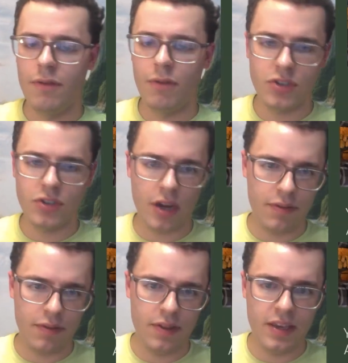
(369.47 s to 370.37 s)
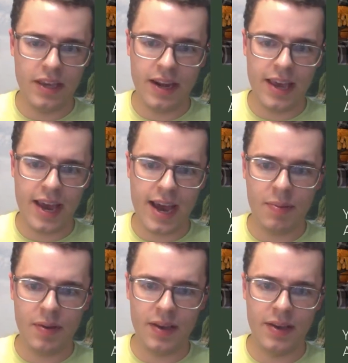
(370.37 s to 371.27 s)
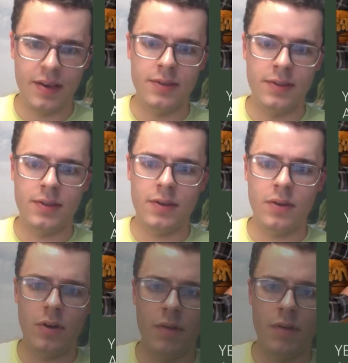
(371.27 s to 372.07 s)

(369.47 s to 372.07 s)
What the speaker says: First off, the YETI app is